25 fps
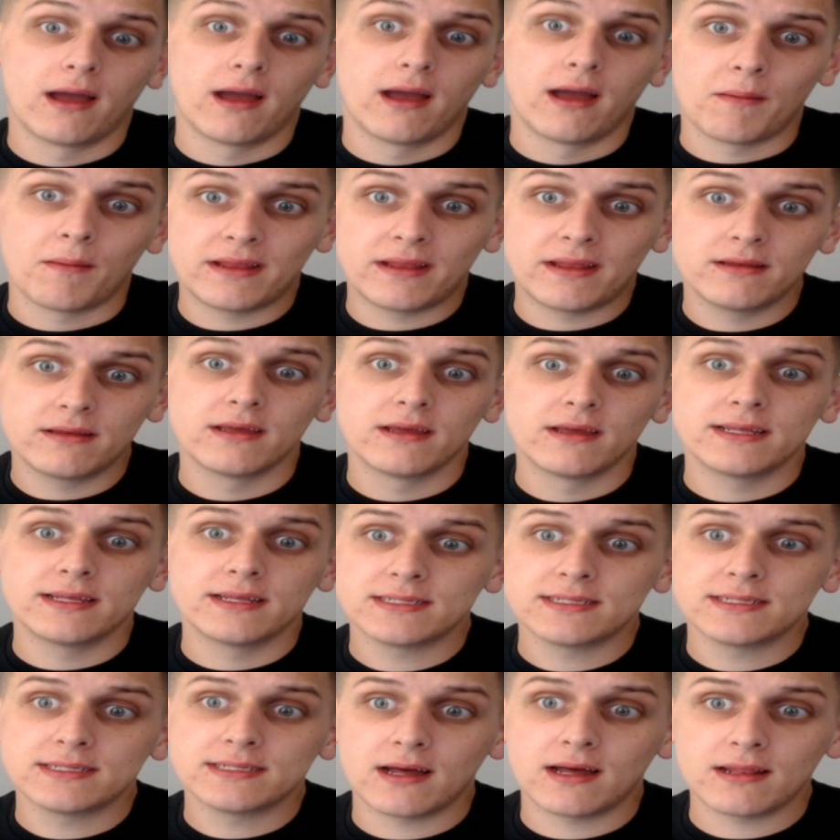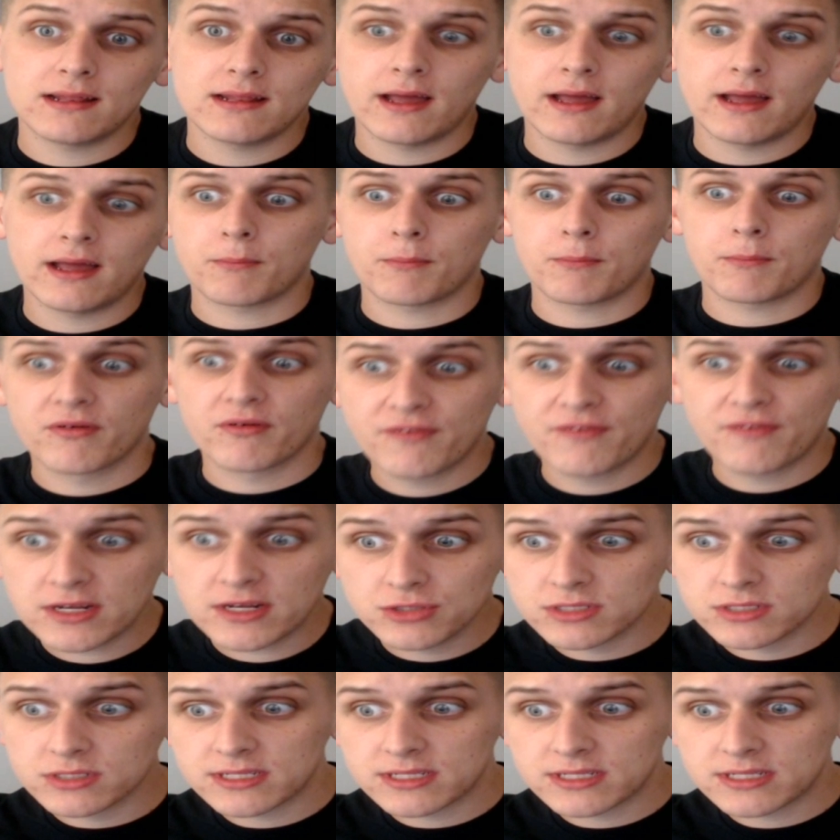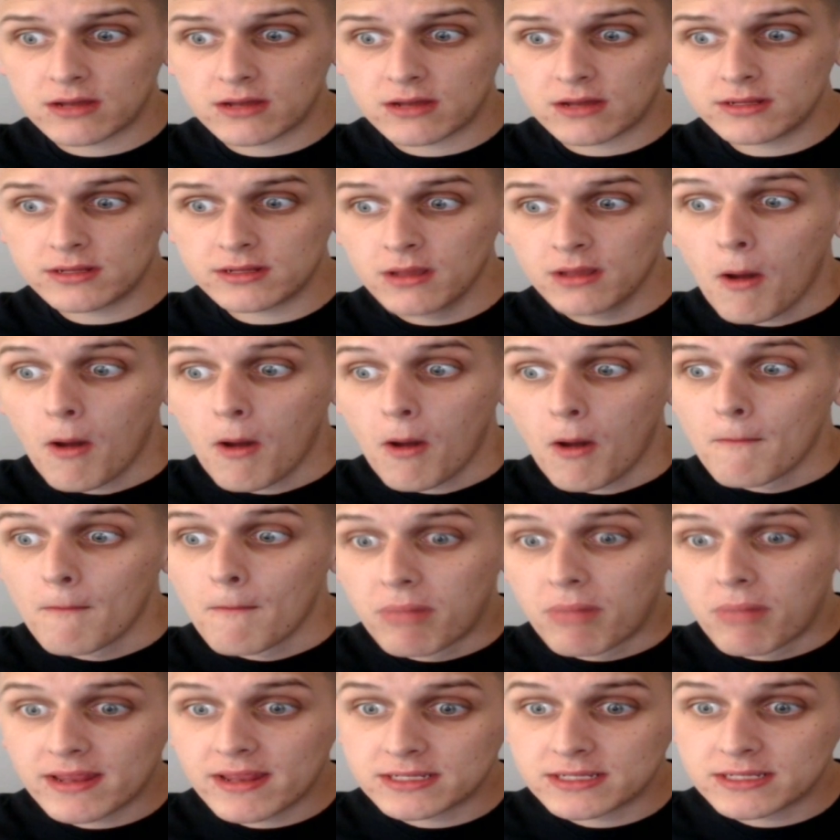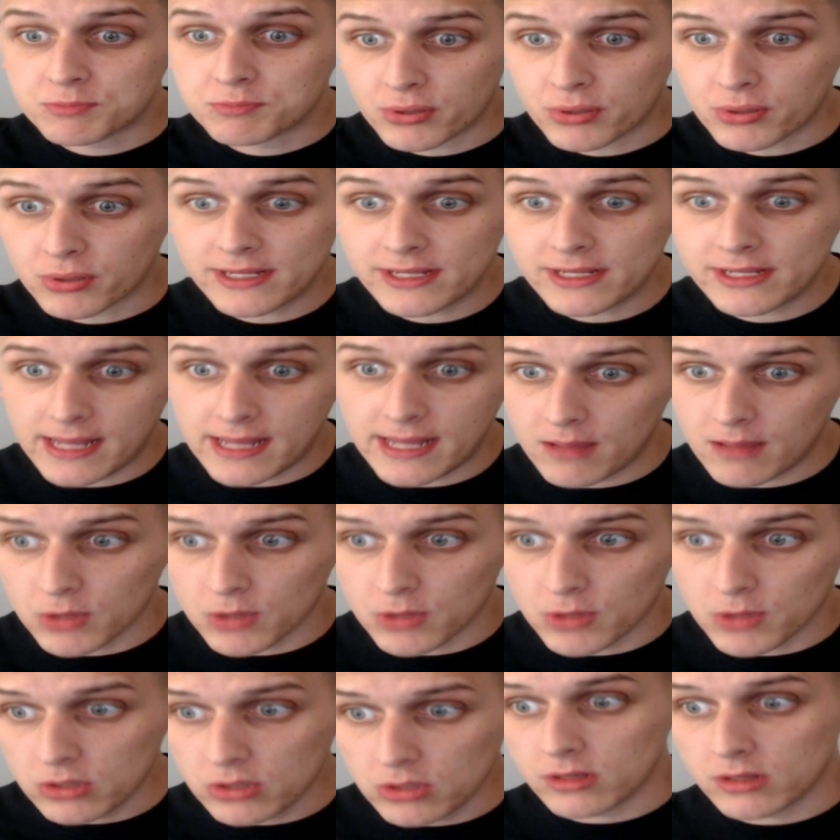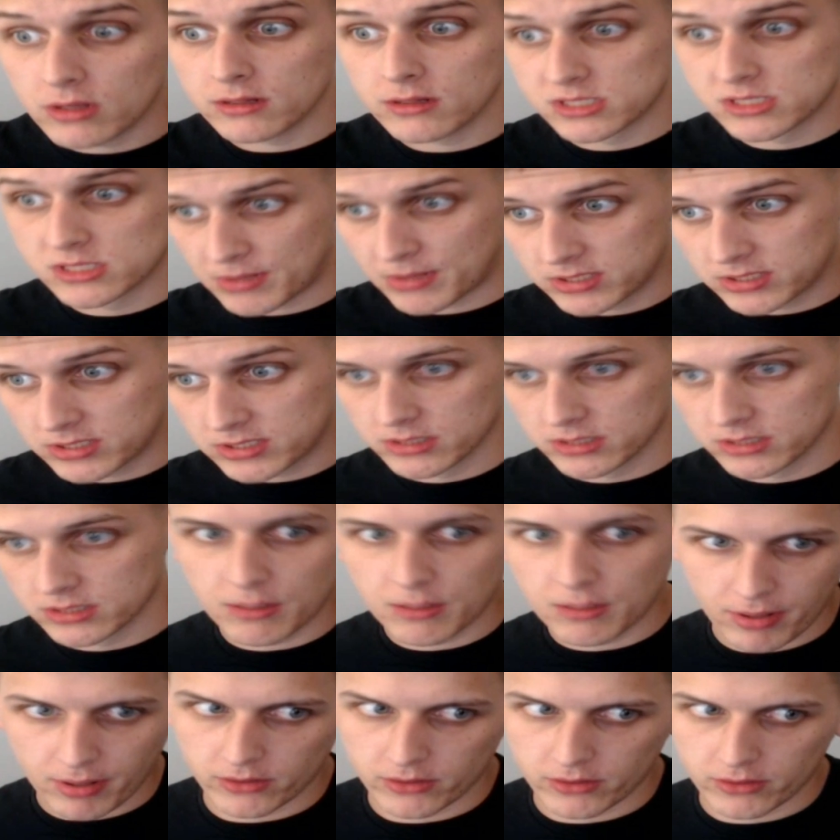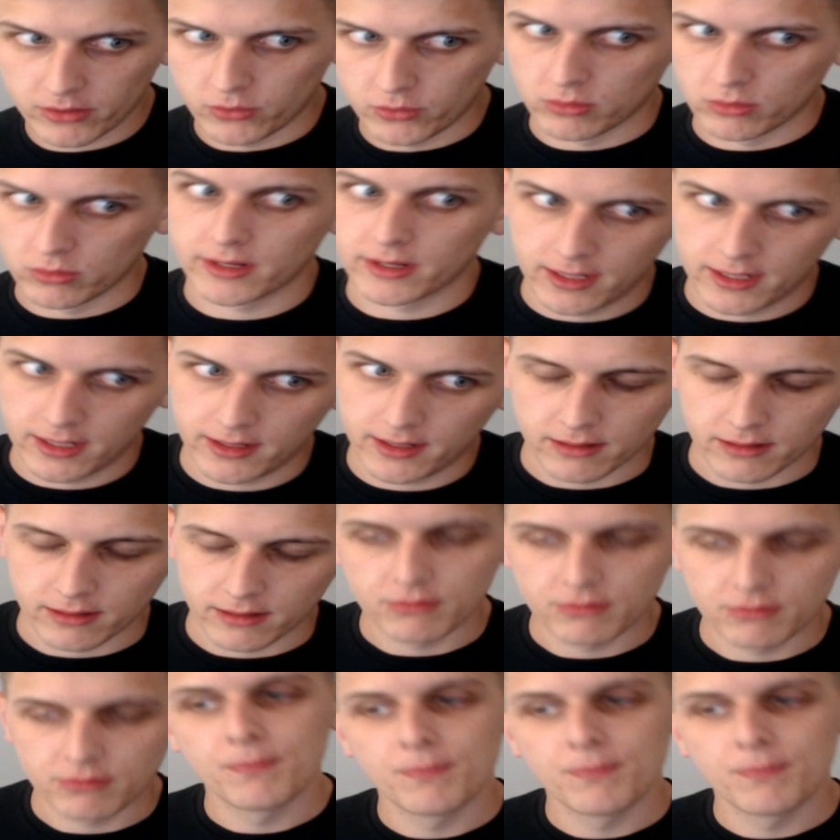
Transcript: I mean, it's not like professional sounding, but it is pretty damn good, especially compared to what I had.